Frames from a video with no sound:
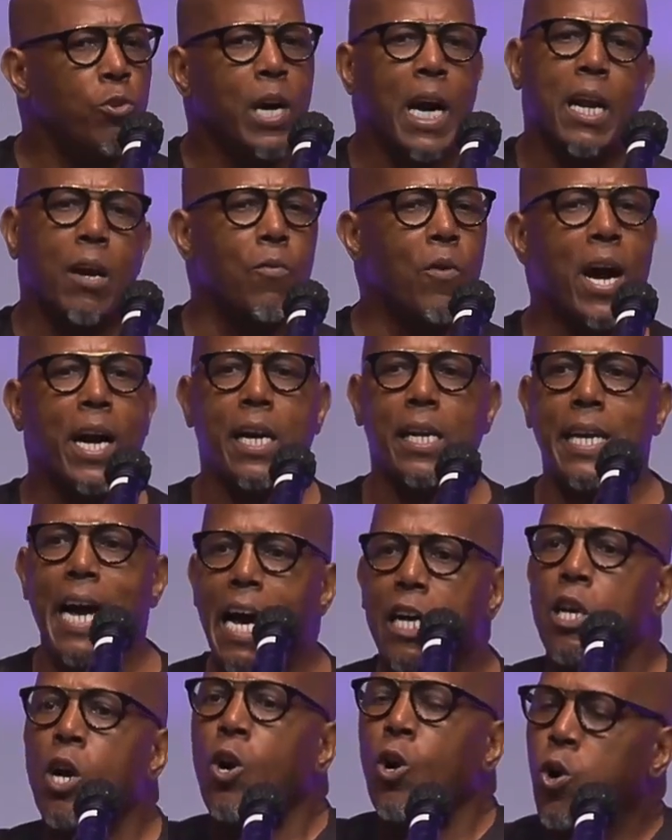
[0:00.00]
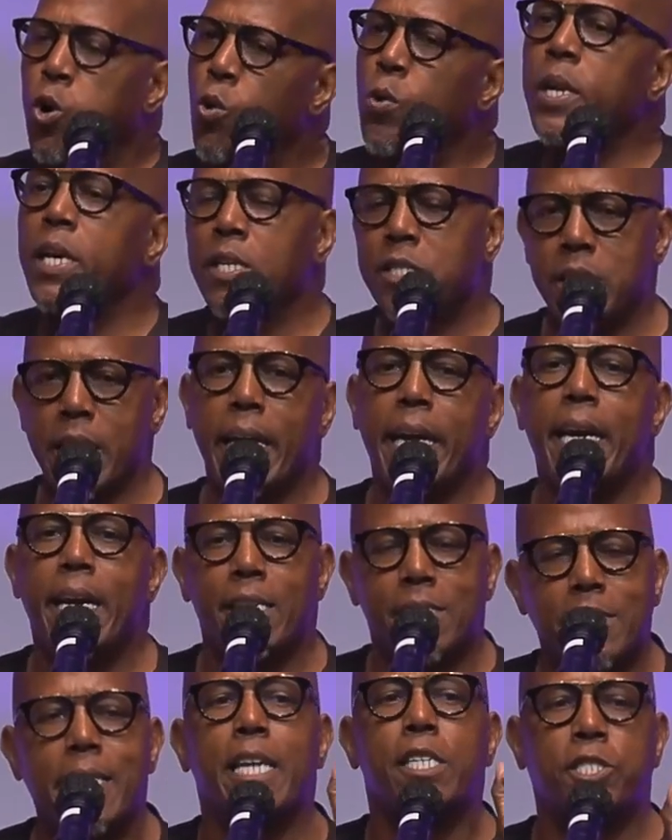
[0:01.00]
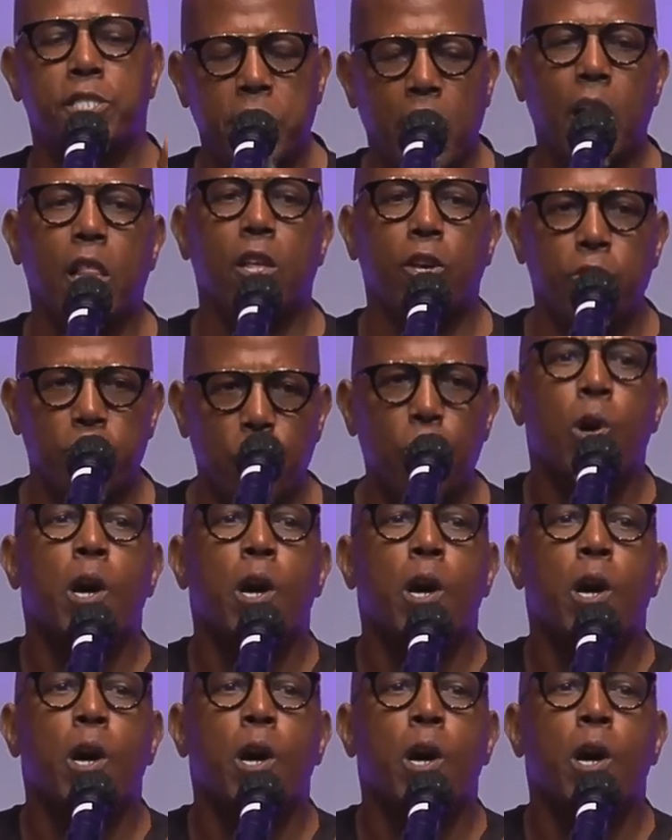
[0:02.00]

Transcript: got to recognize who this is that's telling you